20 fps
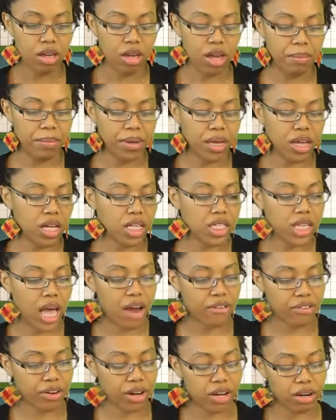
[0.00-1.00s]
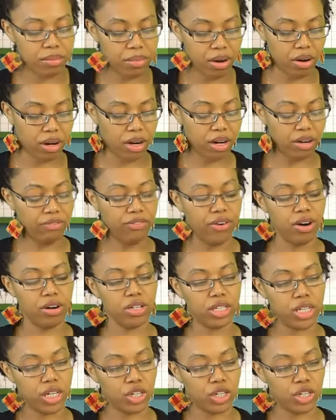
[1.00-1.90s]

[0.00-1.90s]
And because African American first,